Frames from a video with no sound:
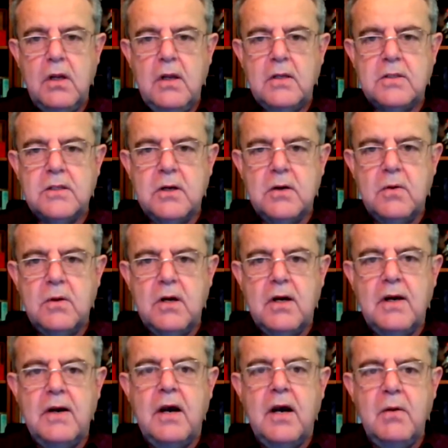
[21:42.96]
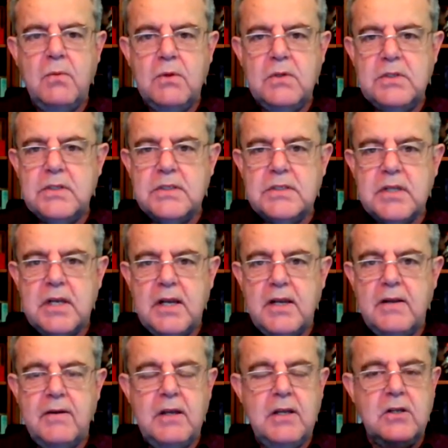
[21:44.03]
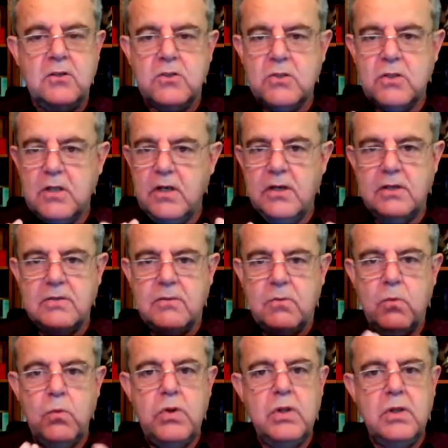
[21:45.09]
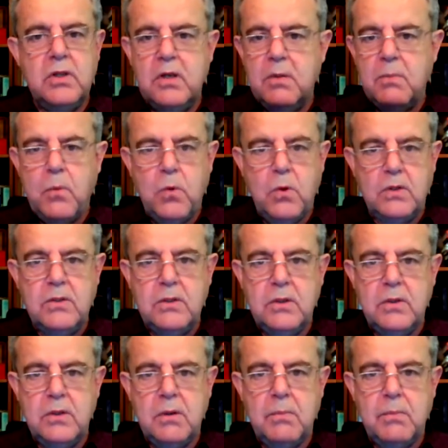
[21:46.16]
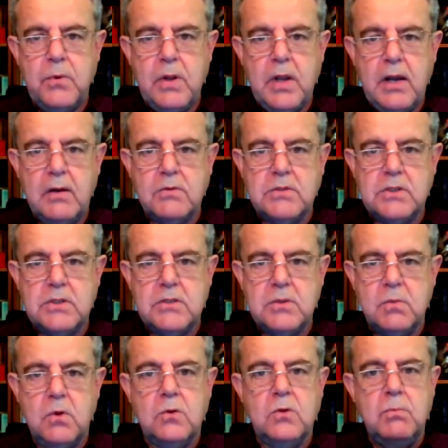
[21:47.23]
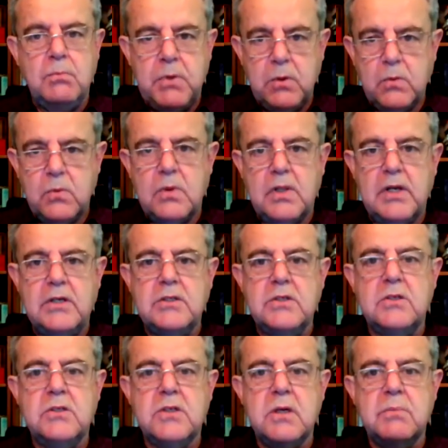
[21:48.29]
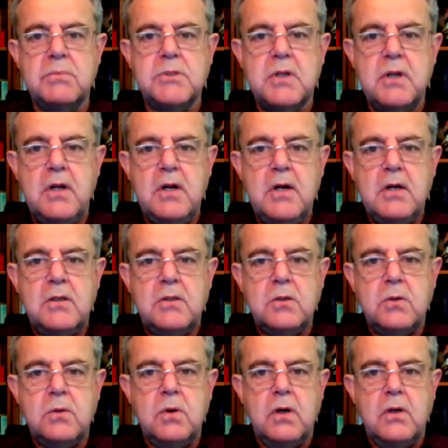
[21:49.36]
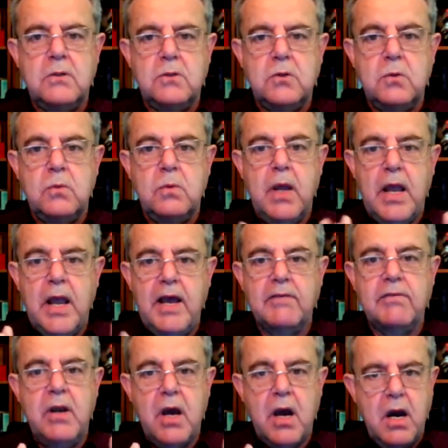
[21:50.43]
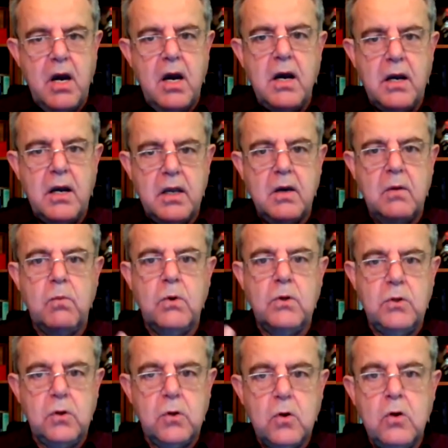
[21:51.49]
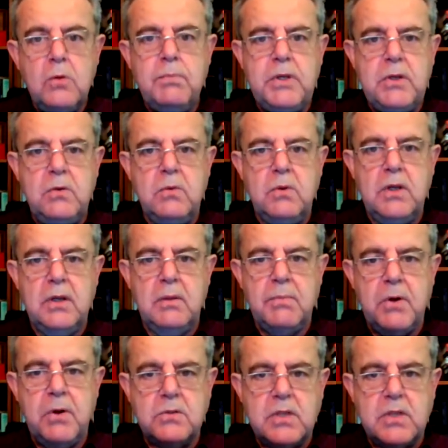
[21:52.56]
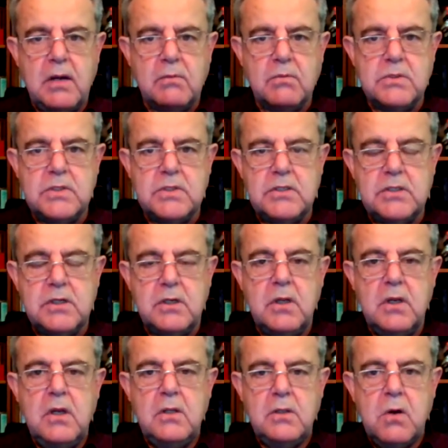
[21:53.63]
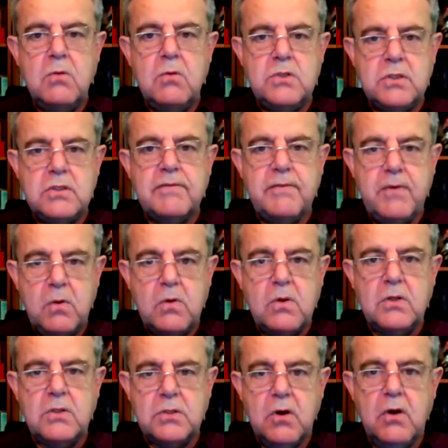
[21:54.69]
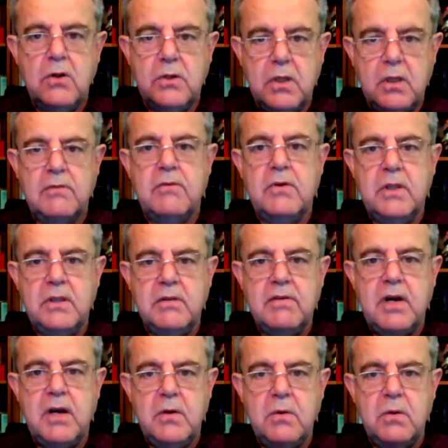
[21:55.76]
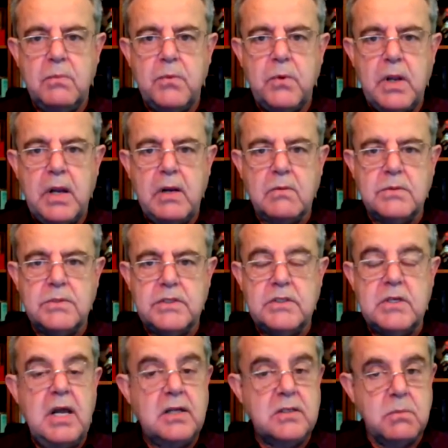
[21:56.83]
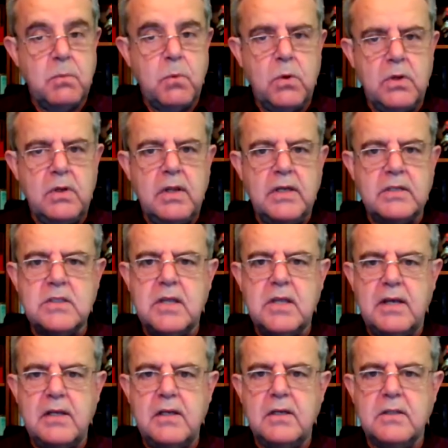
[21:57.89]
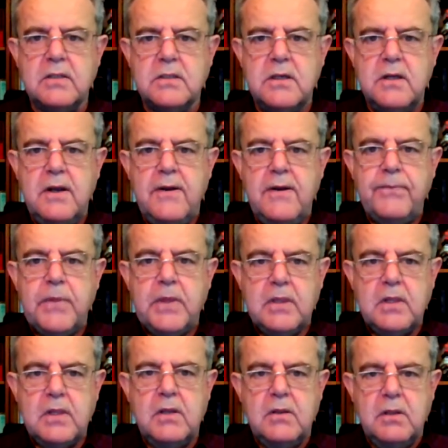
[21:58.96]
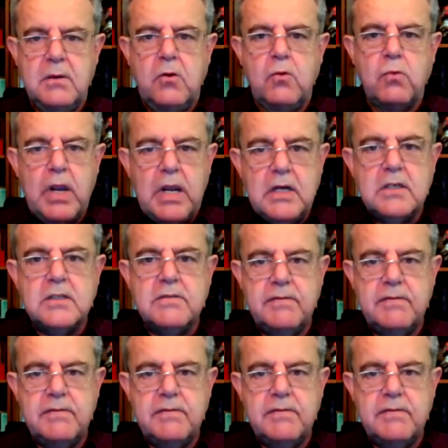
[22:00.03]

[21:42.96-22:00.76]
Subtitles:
So I would just say it is really important during the pre-acquisition work to build relationships, to have an eye on what you could be doing in post-acquisition. Don't just focus on delivering the value in pre-acquisition, as important as that is. The greatest